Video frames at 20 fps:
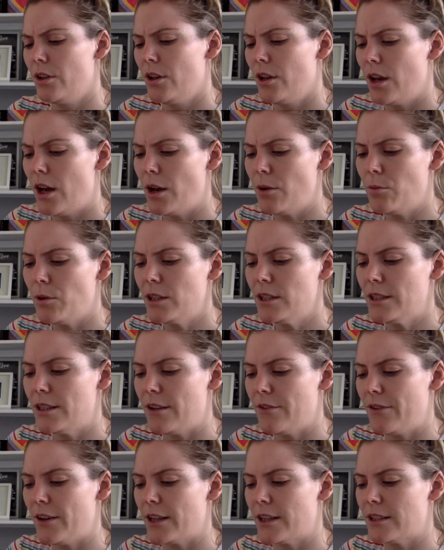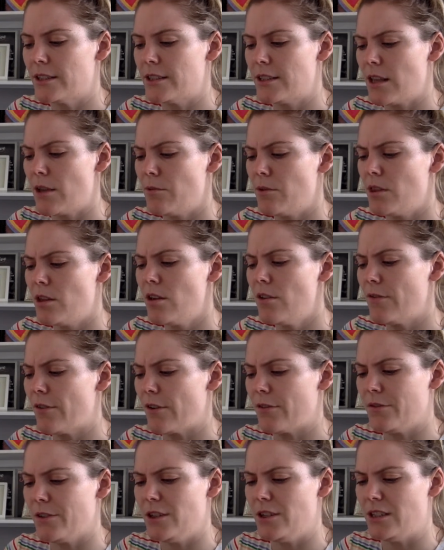"I wondered if I could stay with you for a
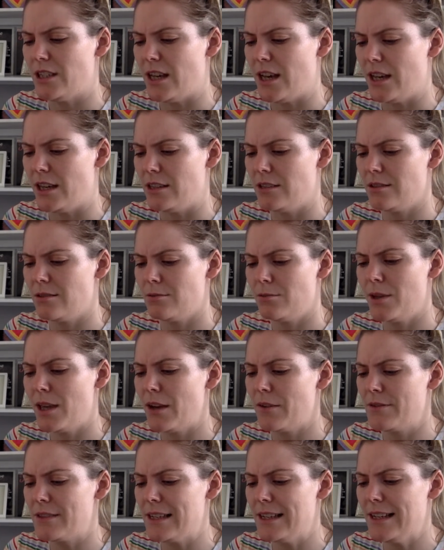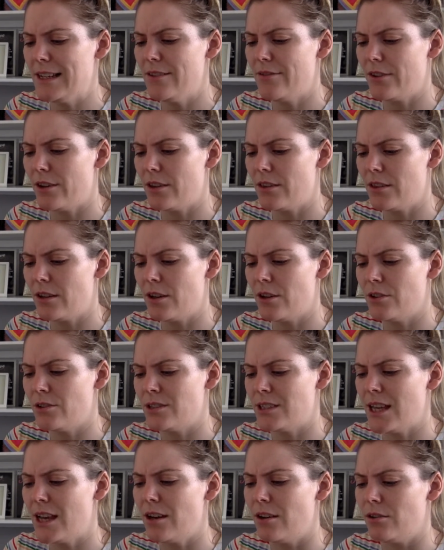few days. We have to leave the
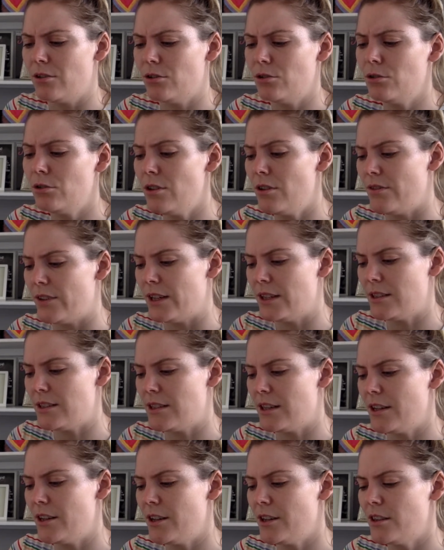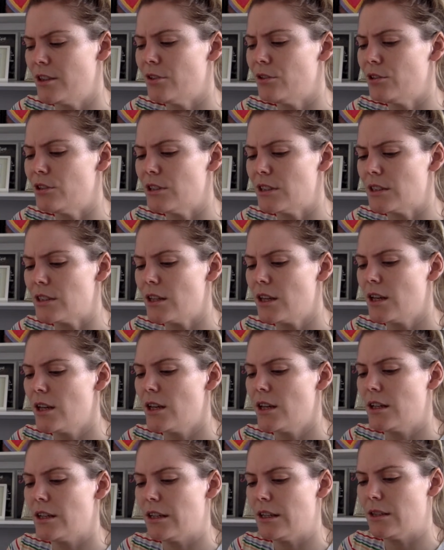hotel, all of us, and I thought—"
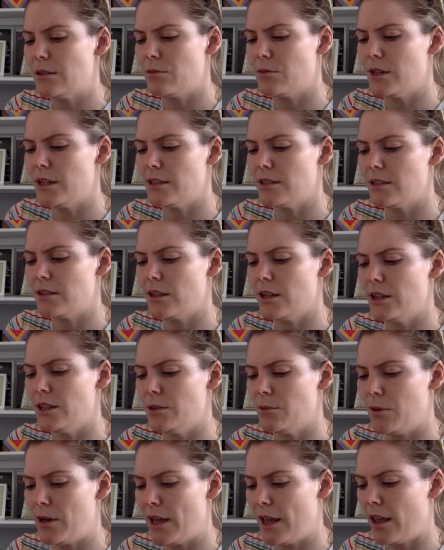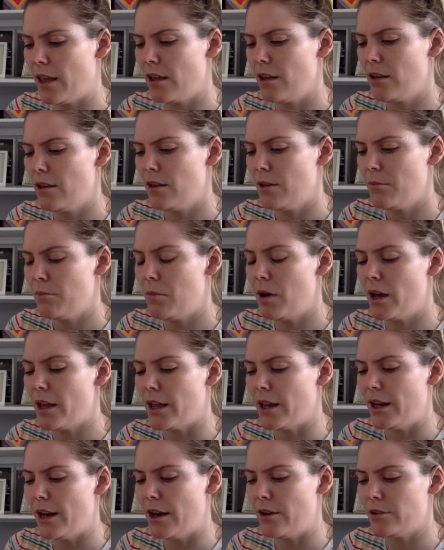His words died away.
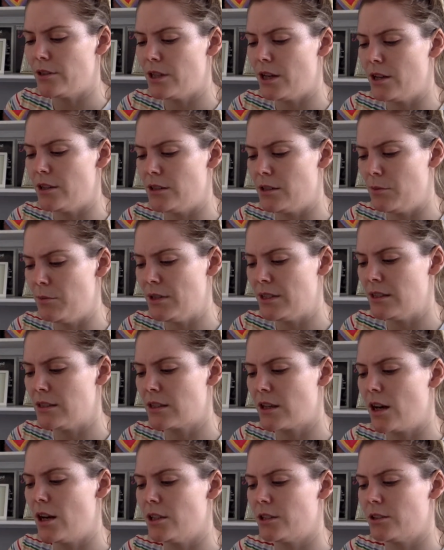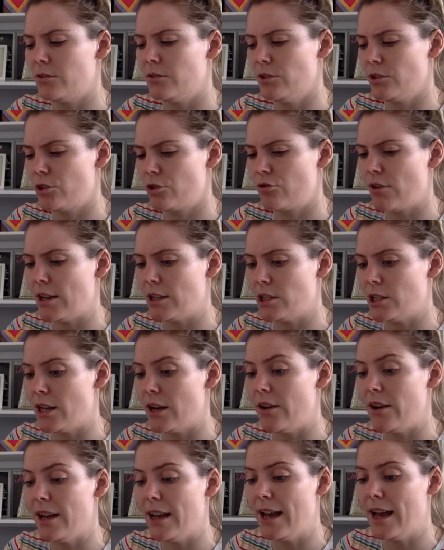Maya now turned to Mrs. Carter and stretched
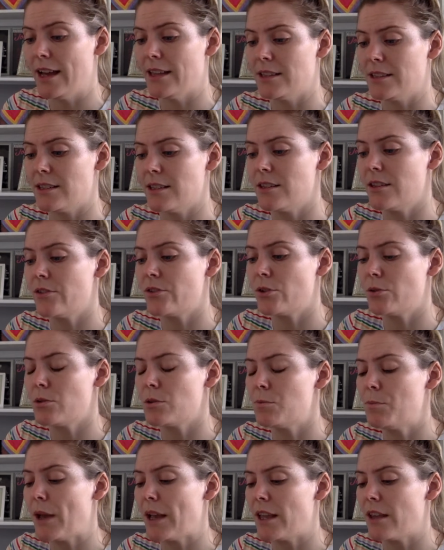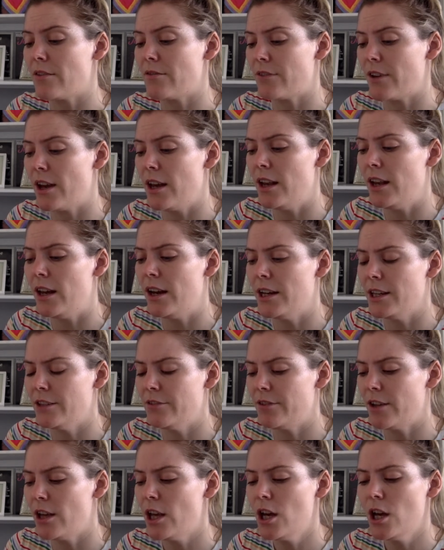out her hands as if she was begging for her life.
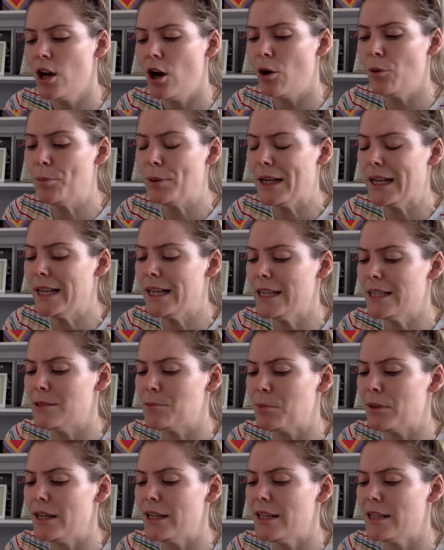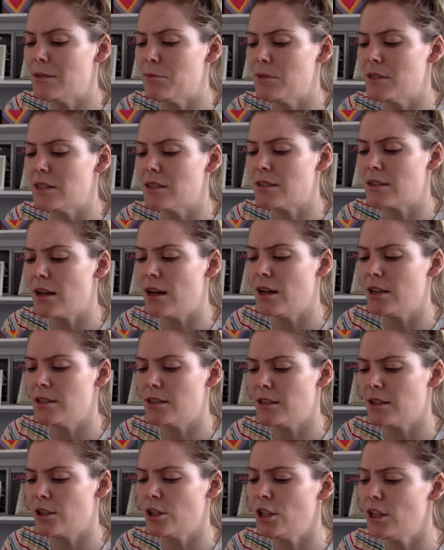"Oh, please, please, Mrs.
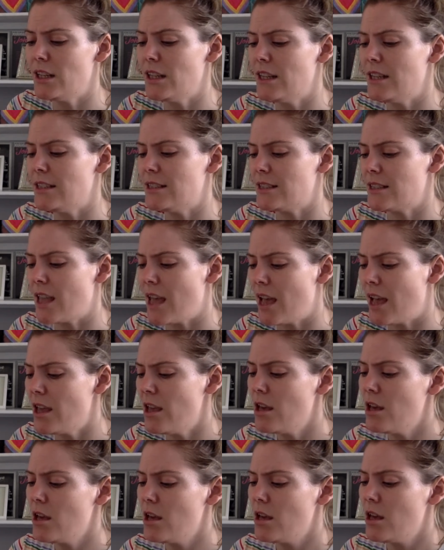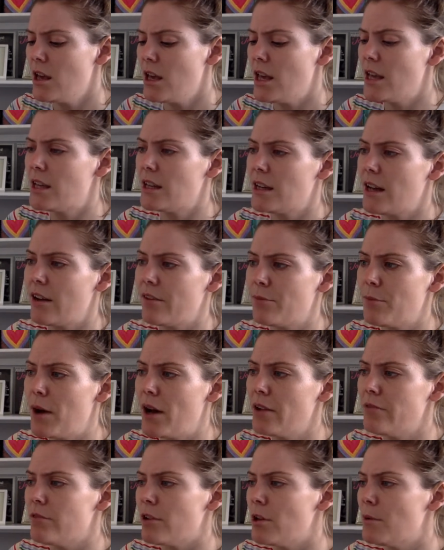Carter, couldn't he stay? He could have
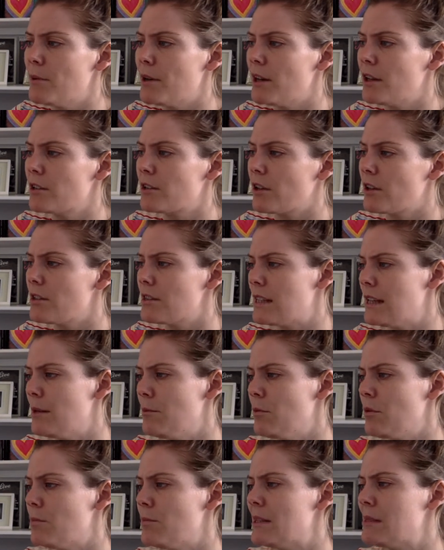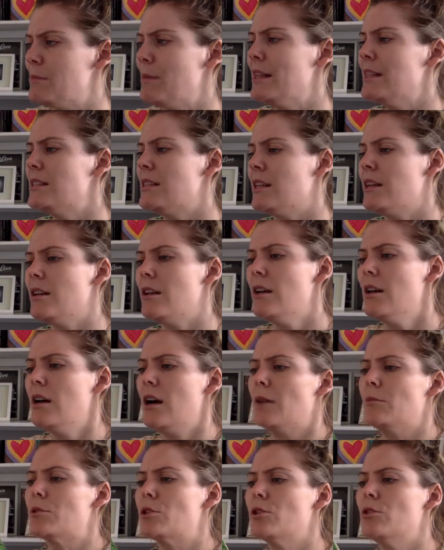my room and I'd go and sleep with Miss Minton.
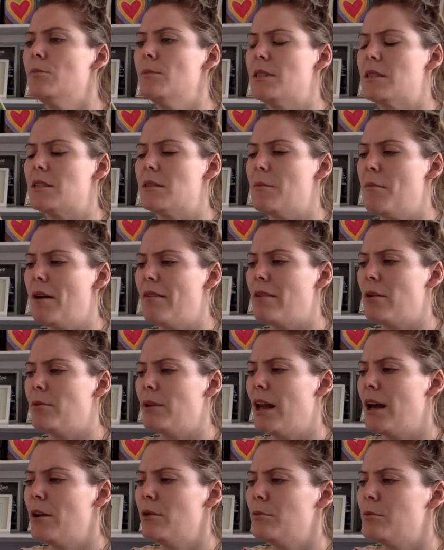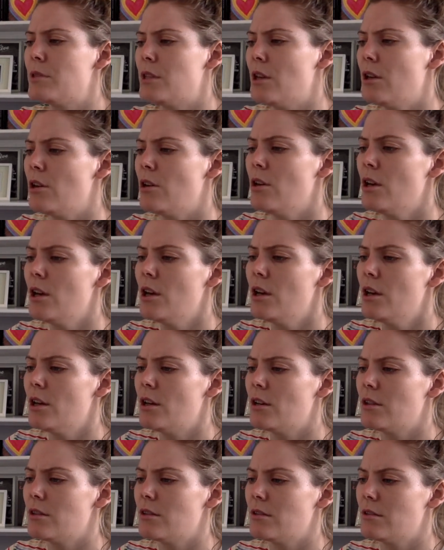I'm sure Mr. Murray will help to—"
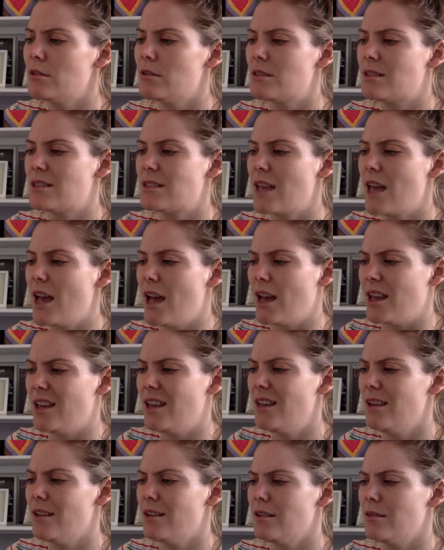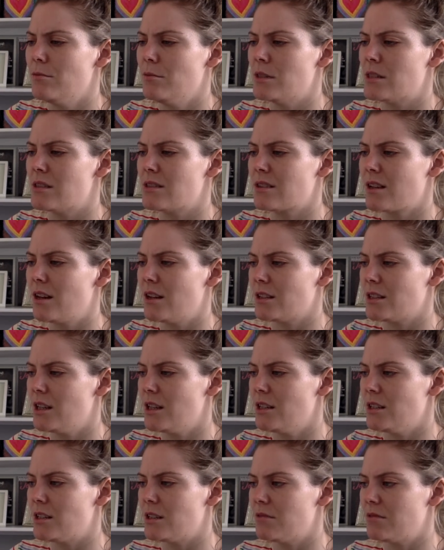"Stay?" Mrs. Carter
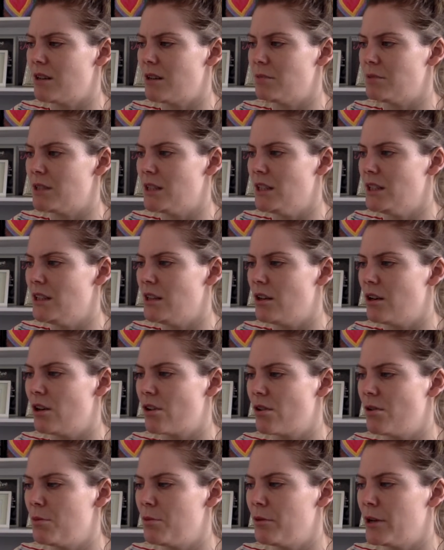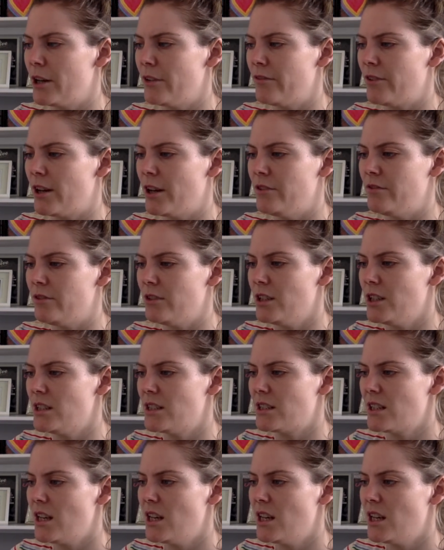interrupted in a horrified voice.